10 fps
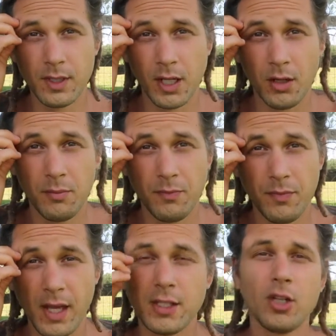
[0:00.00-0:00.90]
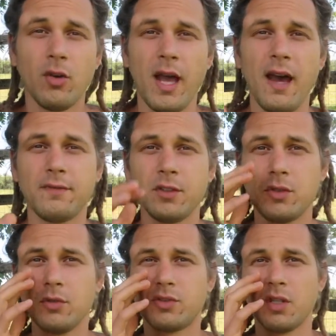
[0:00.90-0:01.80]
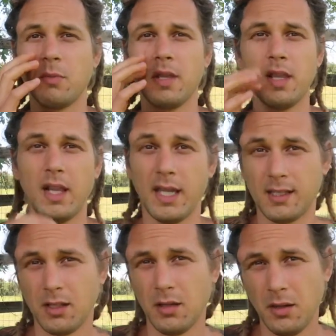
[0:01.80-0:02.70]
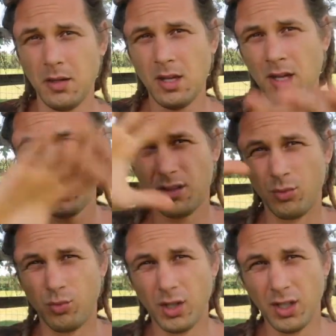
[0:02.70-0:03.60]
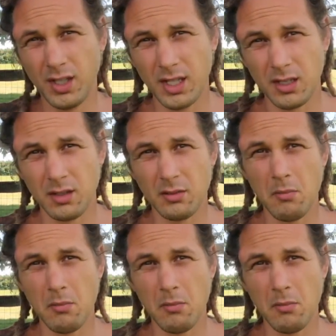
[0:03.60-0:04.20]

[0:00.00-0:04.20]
you know? And you don't have to do some of the like the the really